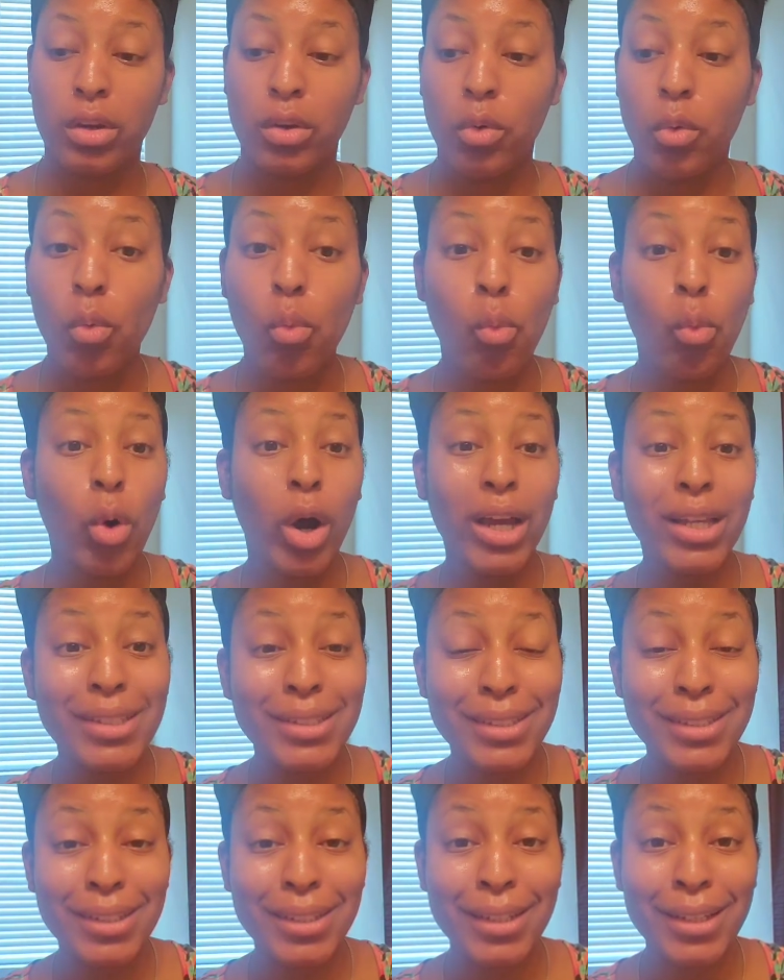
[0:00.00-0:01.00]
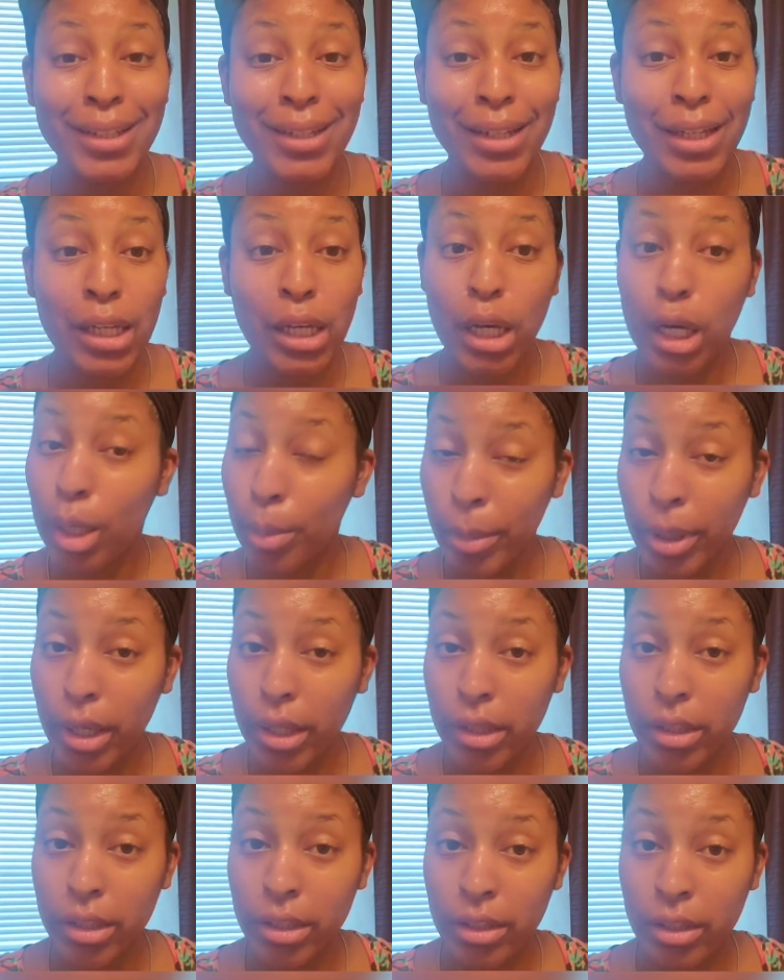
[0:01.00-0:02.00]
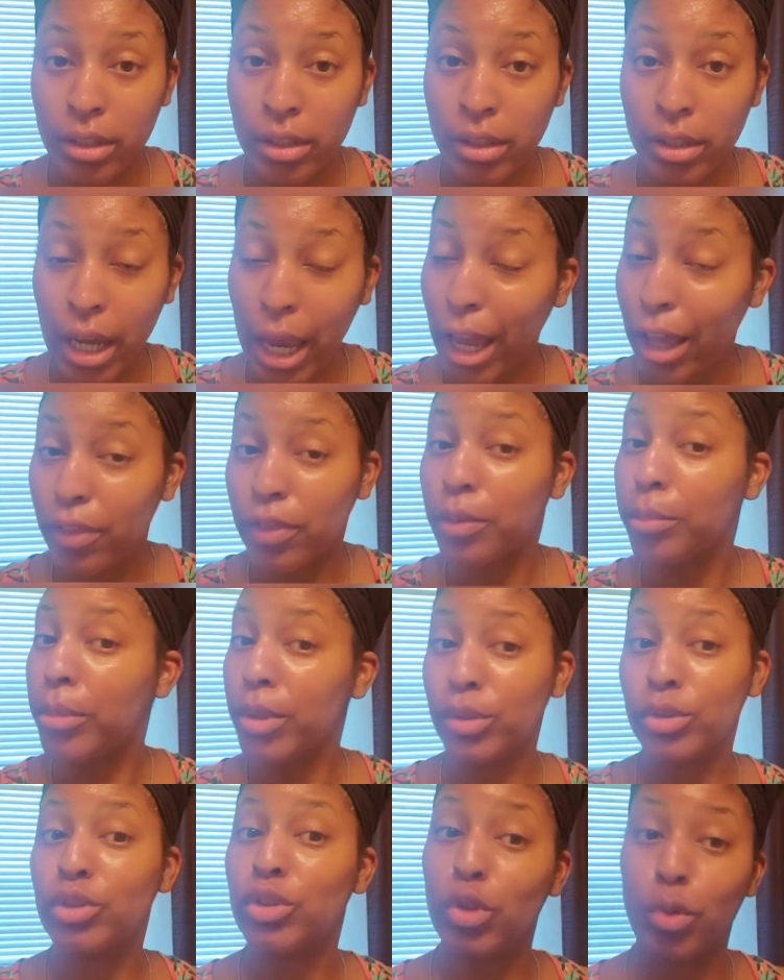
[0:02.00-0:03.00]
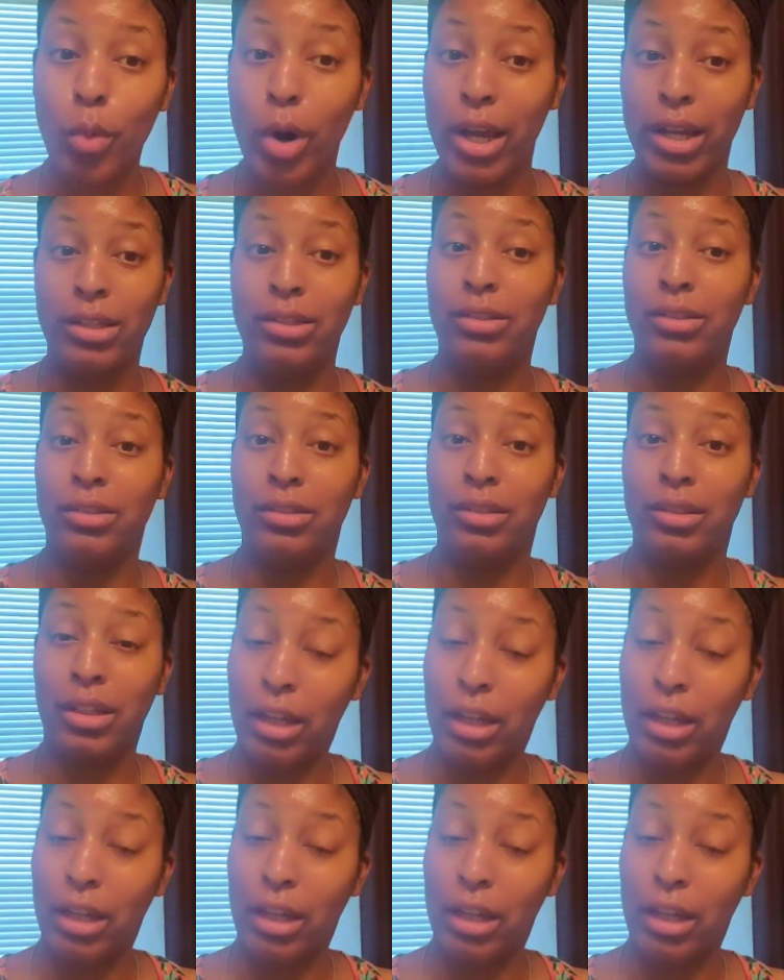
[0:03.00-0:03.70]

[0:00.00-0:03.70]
once a month, at the most twice.